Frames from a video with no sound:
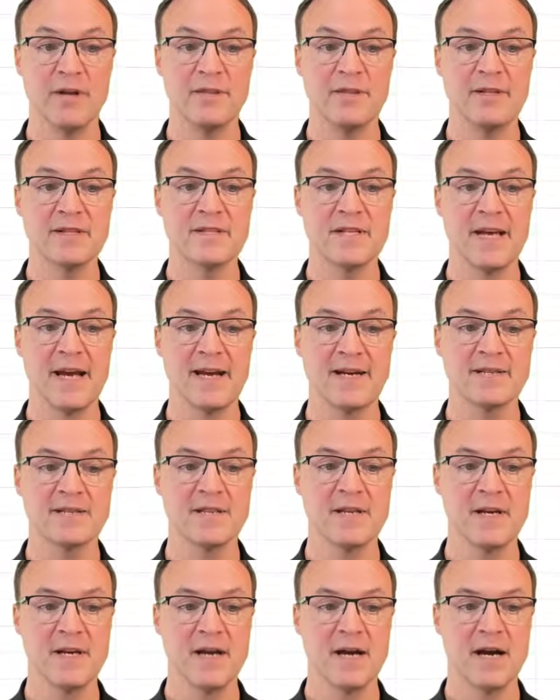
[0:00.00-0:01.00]
Well, in this
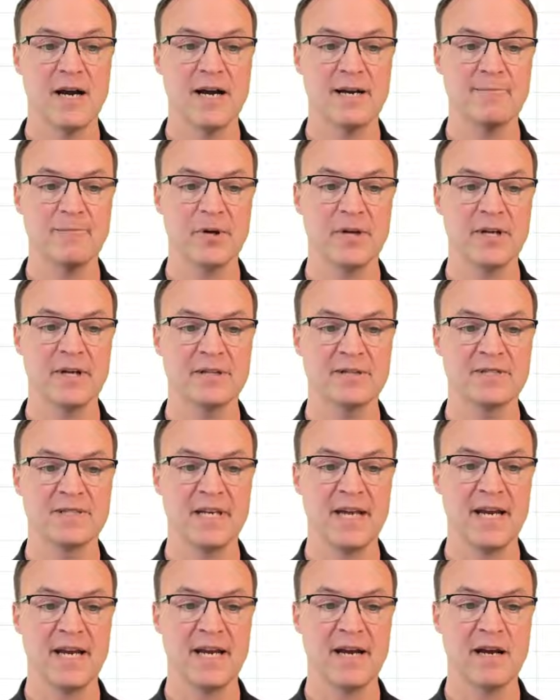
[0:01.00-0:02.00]
case, I'm going to
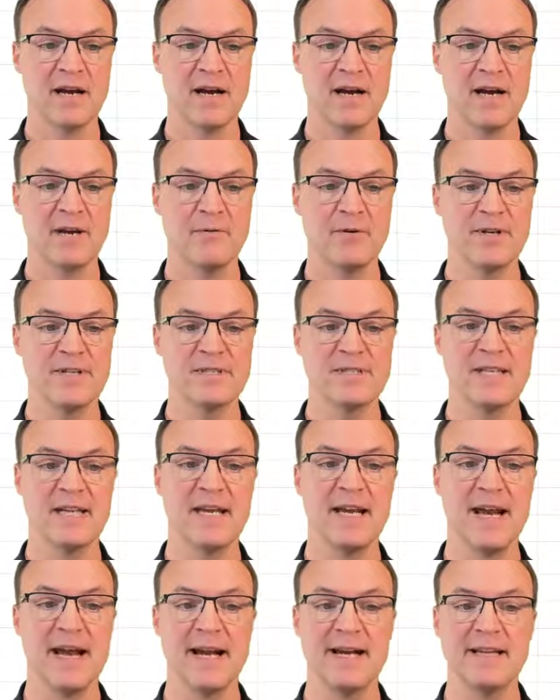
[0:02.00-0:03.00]
say I want to
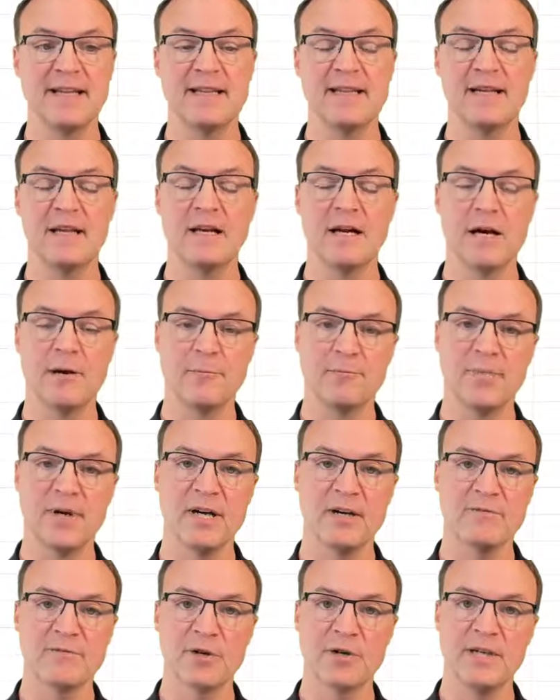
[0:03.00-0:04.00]
see anything
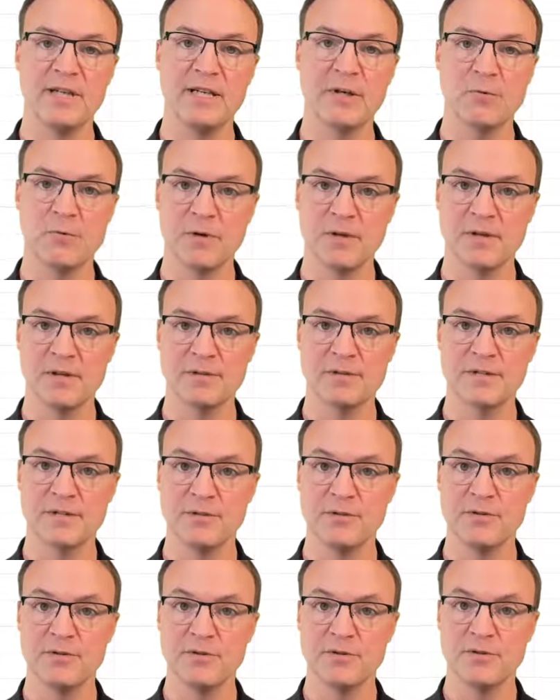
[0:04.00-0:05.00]
above or equal
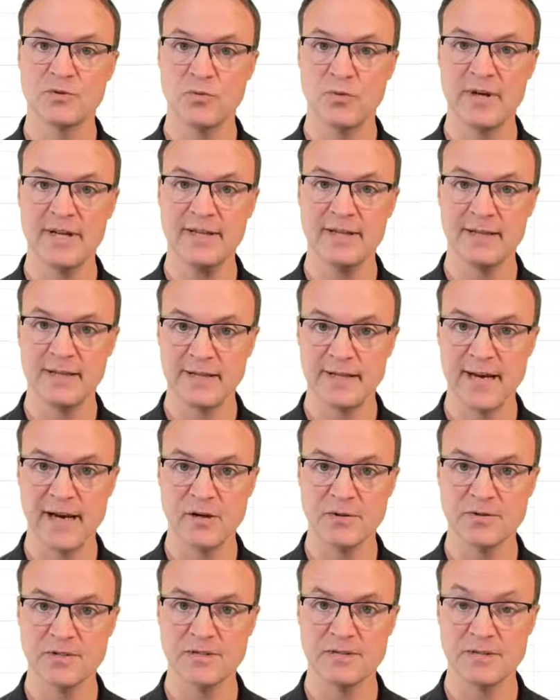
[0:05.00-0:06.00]
to twenty
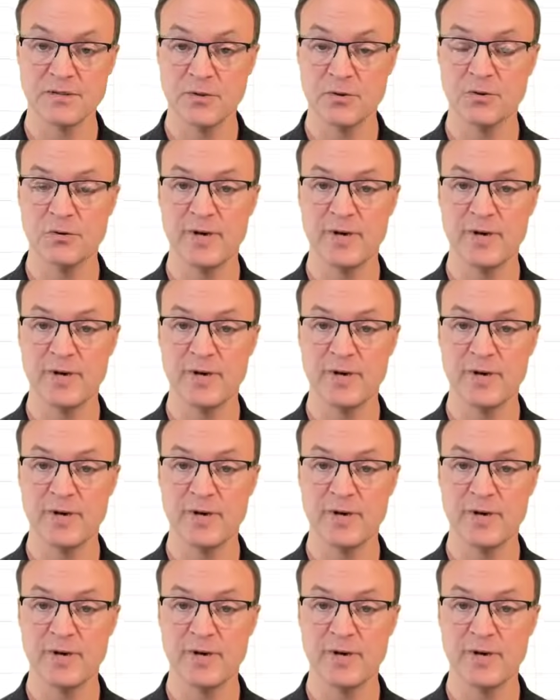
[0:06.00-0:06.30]
thousand.